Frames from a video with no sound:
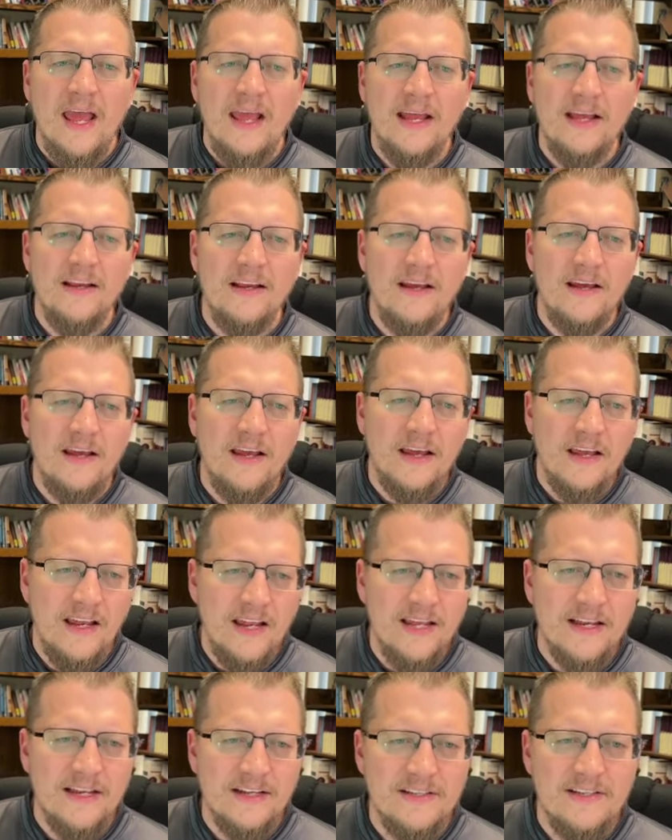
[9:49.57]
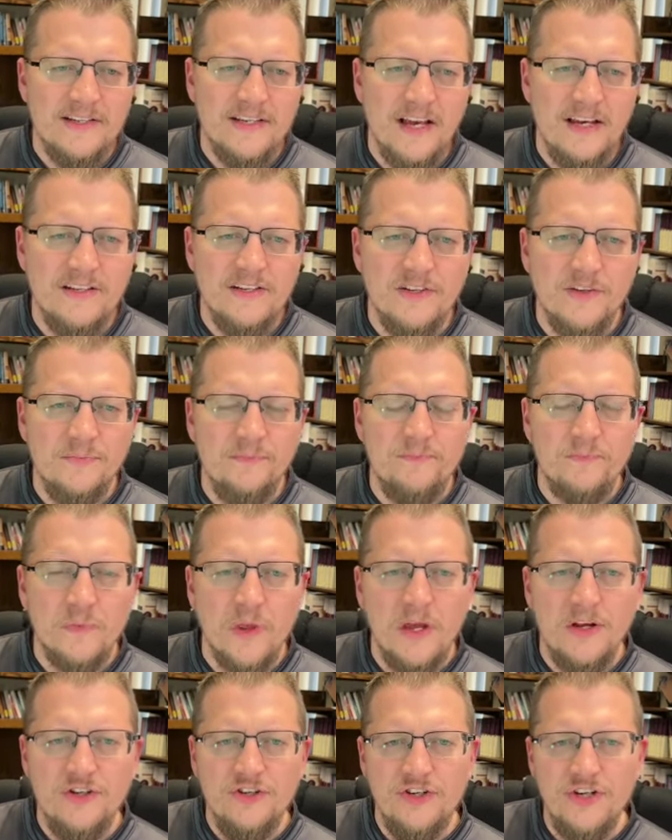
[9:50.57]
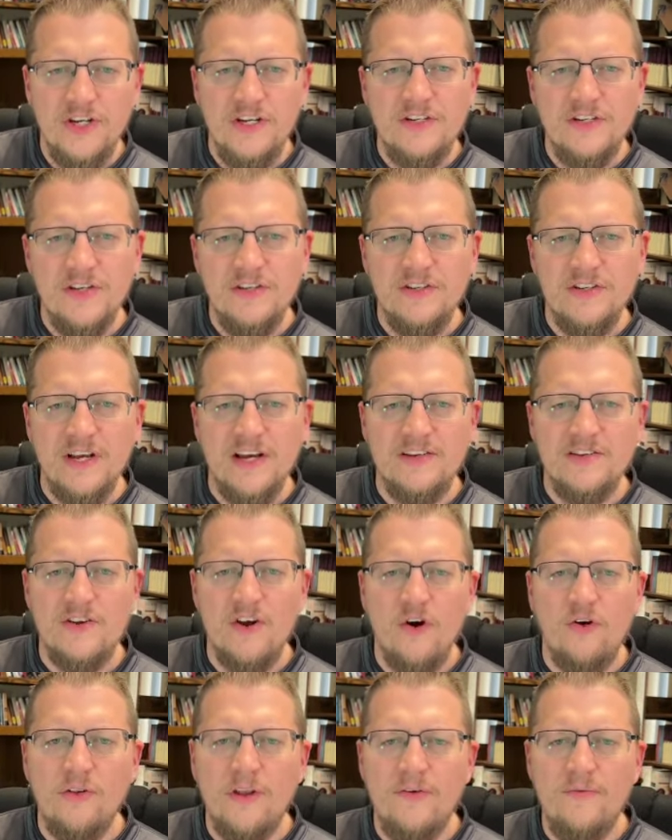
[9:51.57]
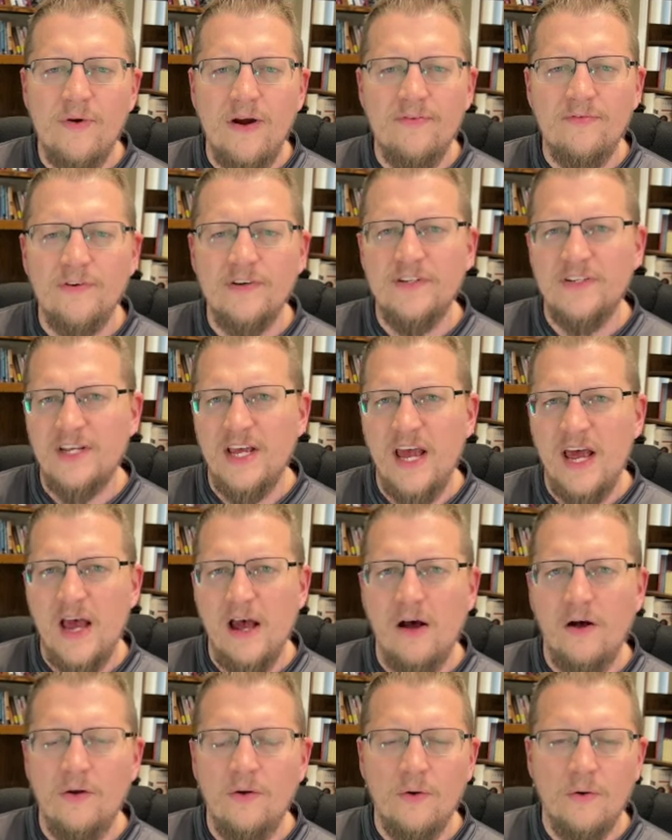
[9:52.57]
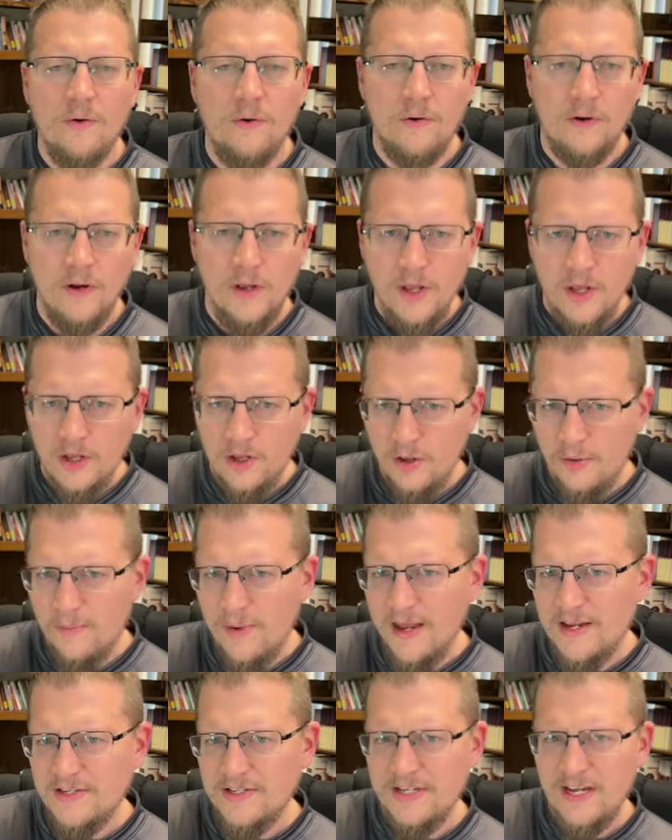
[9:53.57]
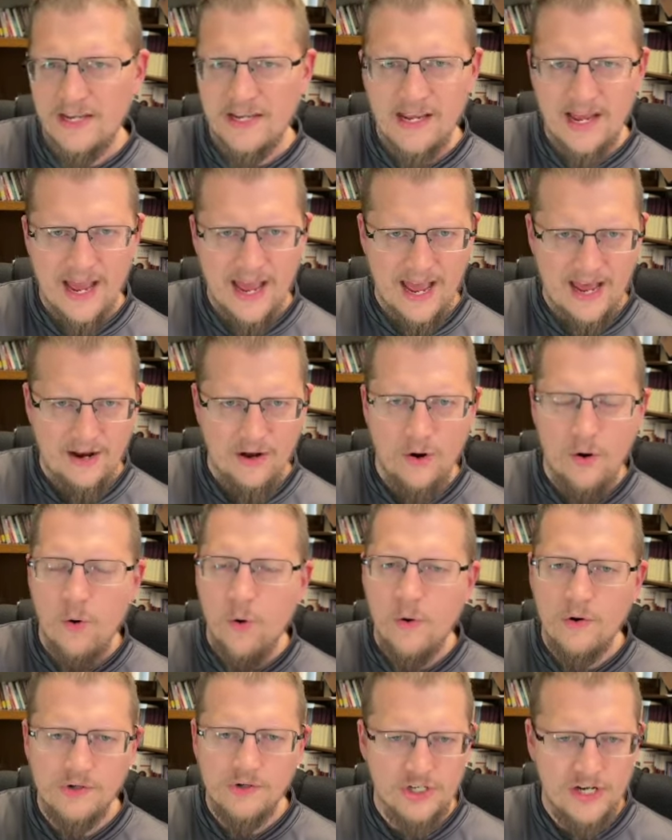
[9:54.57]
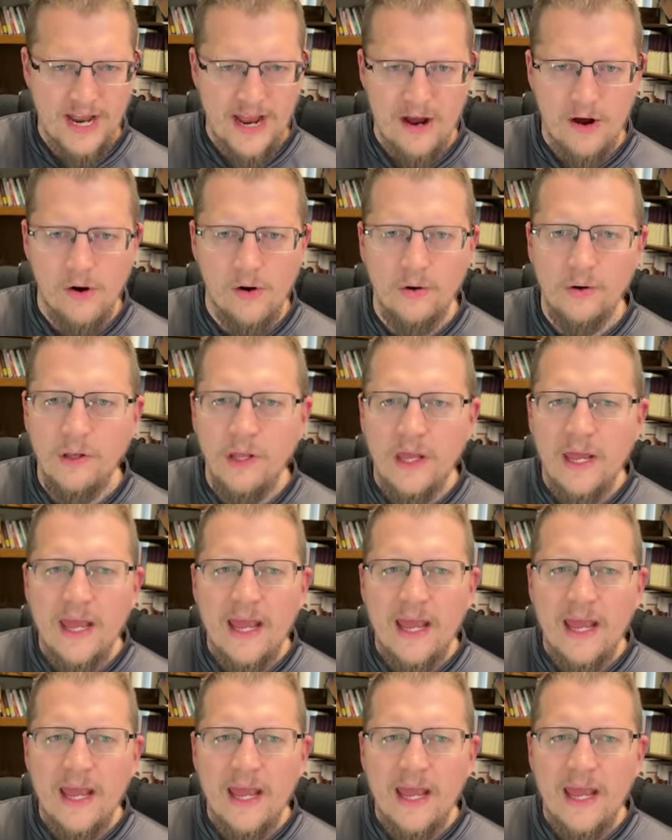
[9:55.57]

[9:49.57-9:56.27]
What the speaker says: In it, it says, Jesus doesn't only reference hell, or you may say Gehenna or Sheol.